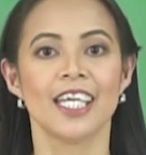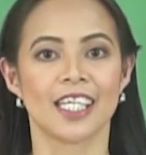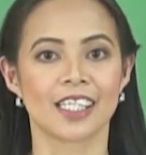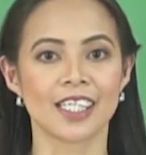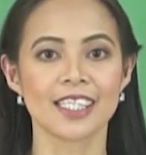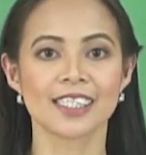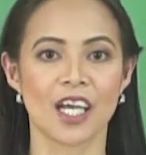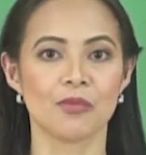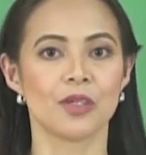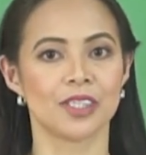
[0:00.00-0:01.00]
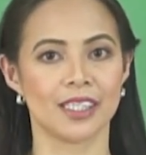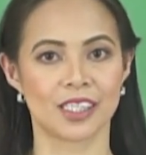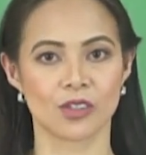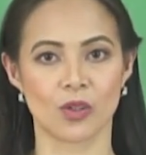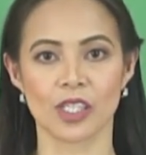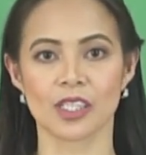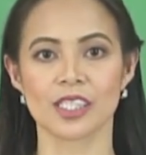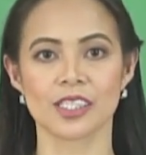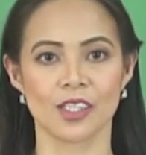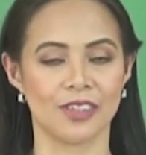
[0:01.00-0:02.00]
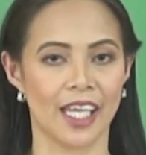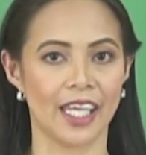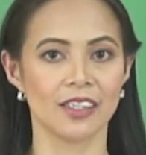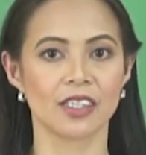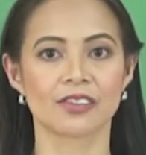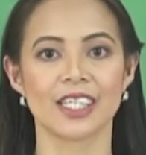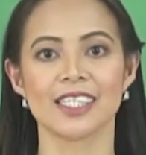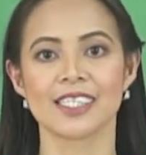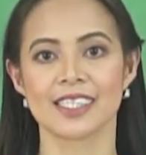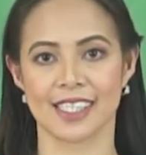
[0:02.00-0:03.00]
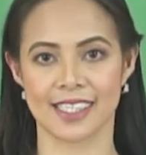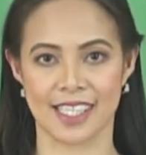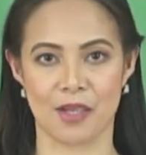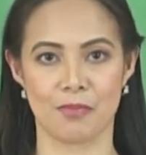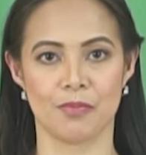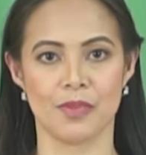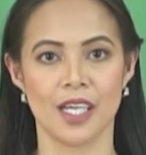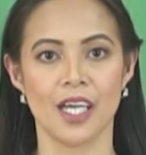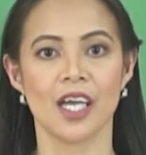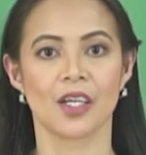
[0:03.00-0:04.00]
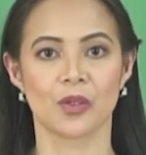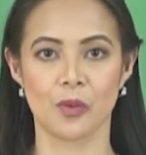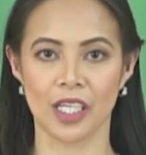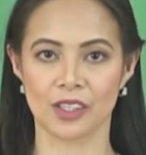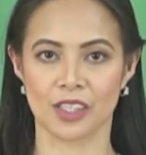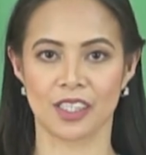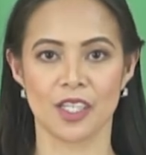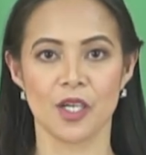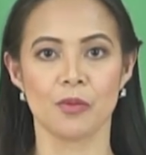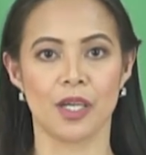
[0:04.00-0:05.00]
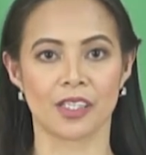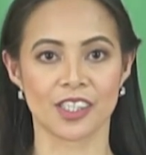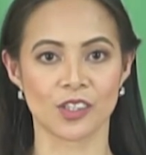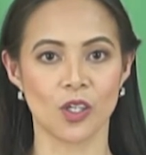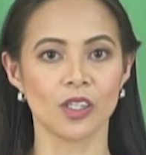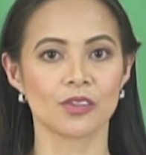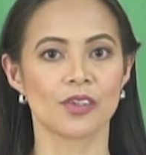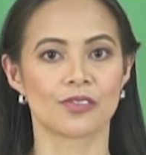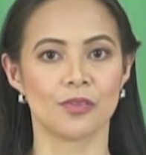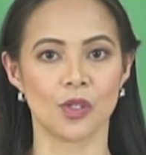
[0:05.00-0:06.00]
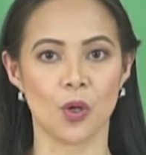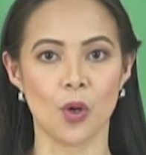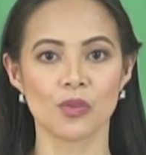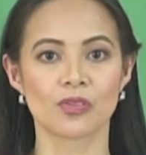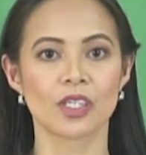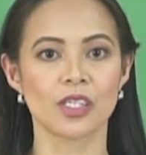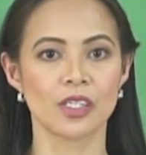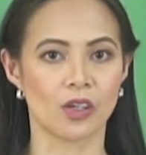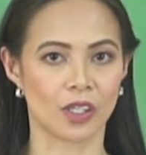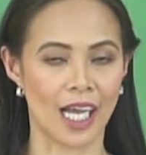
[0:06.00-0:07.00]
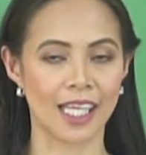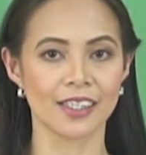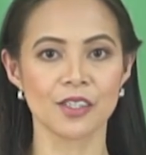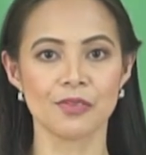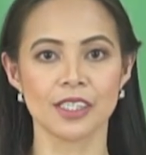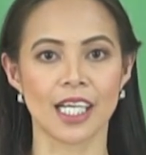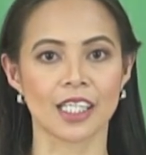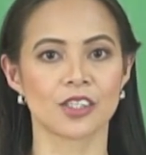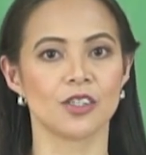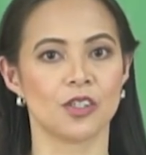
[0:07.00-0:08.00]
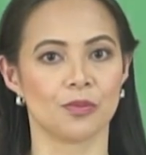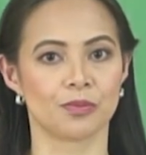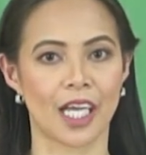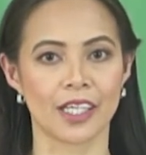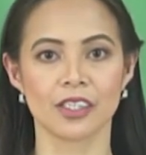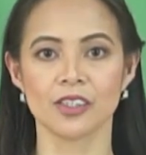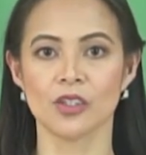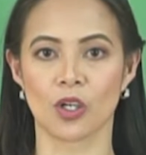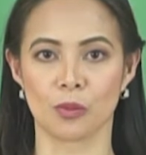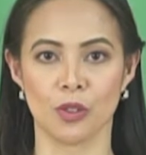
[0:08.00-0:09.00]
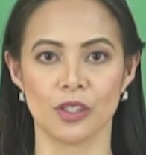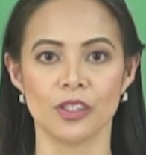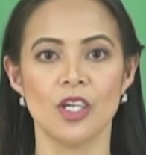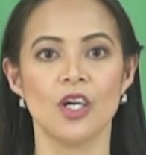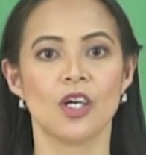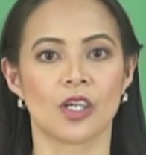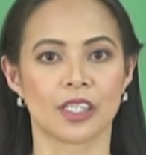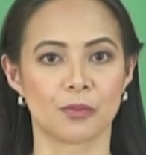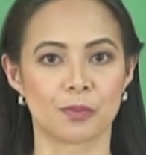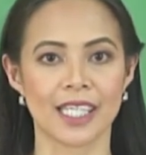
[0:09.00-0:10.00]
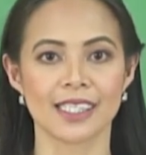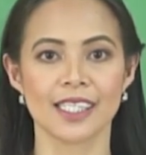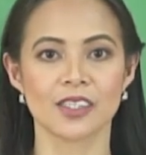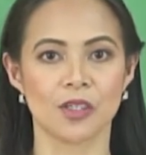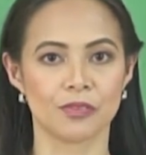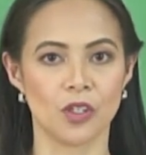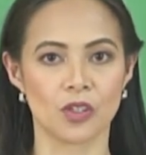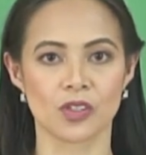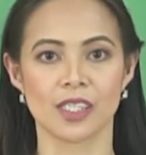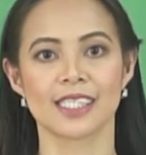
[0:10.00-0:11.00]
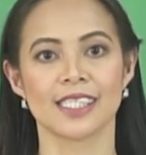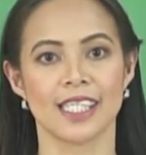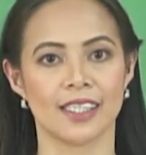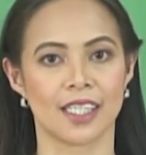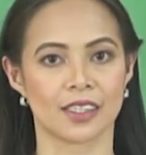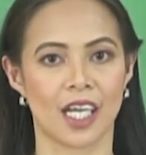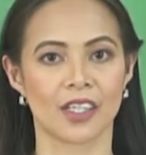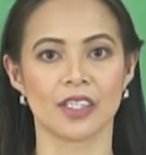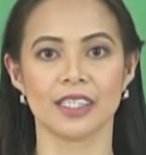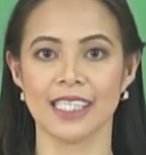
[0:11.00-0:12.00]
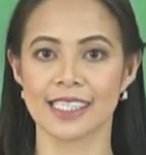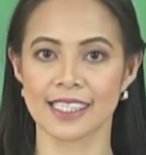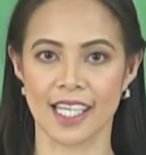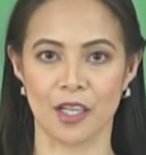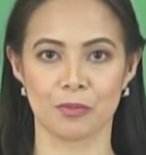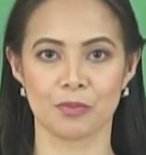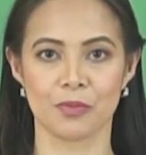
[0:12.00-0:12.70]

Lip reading: Here are some of the disorders of the endocrine system. Goiter may result from the over or underproduction of thyroid hormone or the presence of nodules in the thyroid itself.